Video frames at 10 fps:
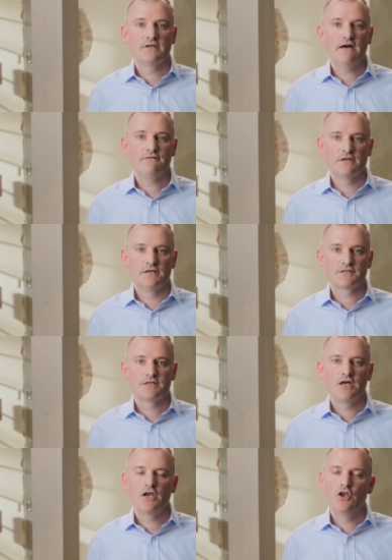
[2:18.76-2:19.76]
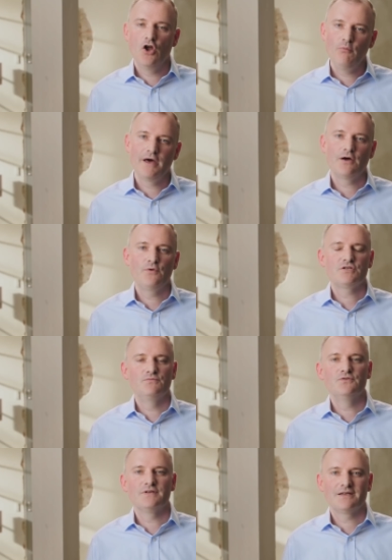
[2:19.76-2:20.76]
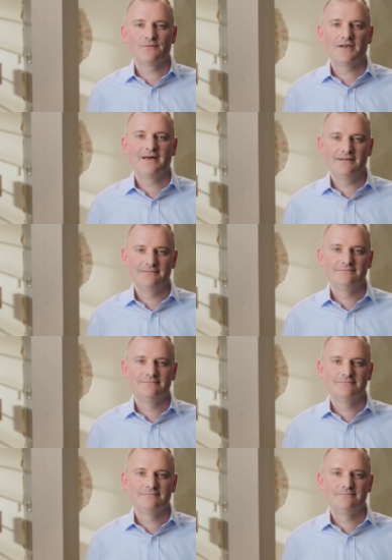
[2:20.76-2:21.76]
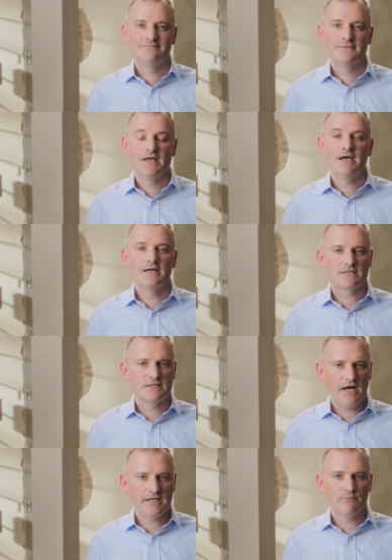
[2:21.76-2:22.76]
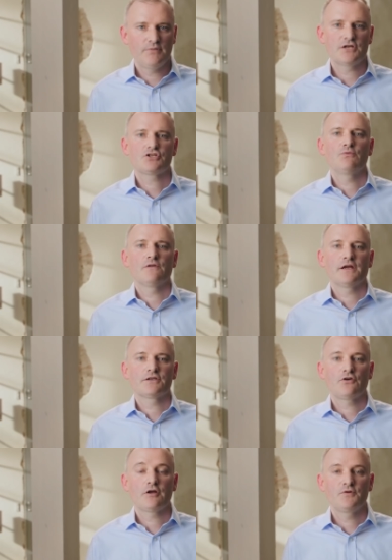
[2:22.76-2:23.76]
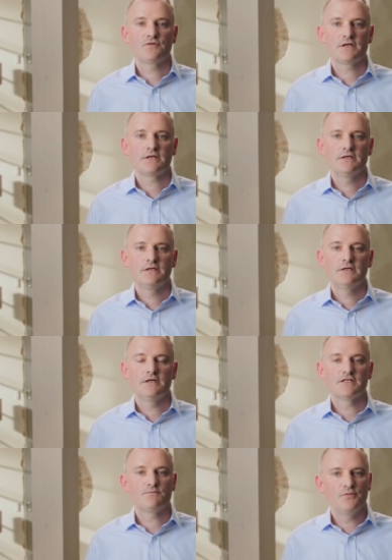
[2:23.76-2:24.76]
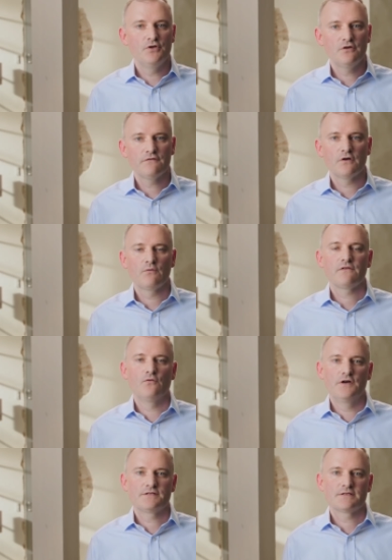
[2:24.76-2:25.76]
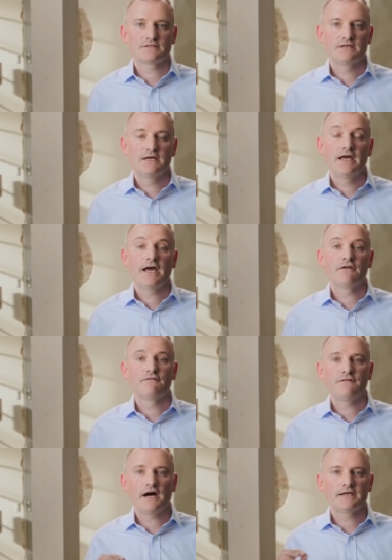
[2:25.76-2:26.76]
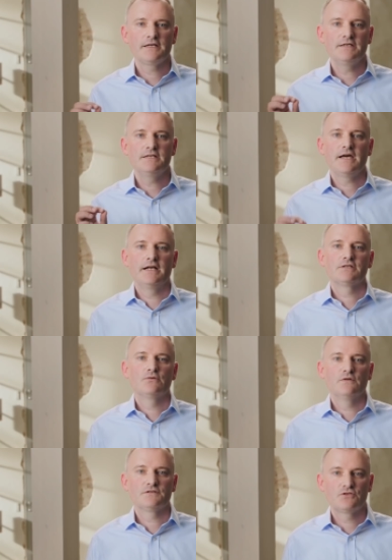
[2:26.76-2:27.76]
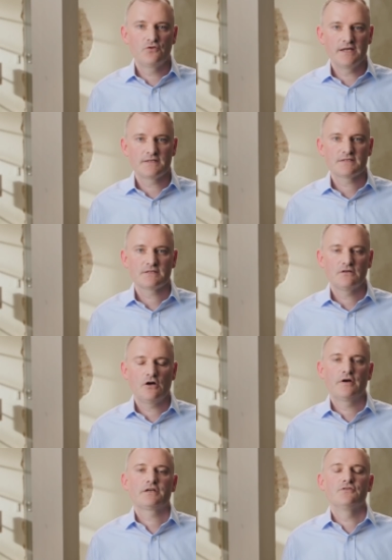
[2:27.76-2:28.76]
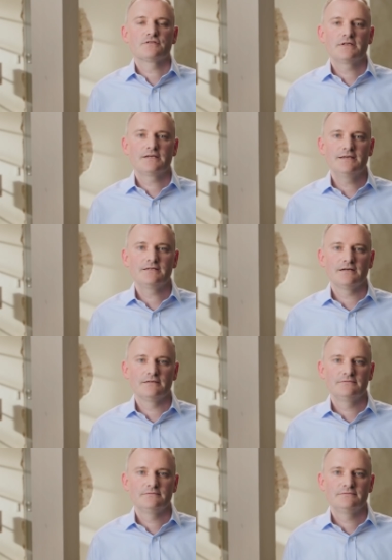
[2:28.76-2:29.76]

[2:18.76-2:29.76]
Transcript: and effortless no matter which music you play. It's tight and punchy with electronic music, it's beautiful with voices, and finely detailed with strings or acoustic guitar.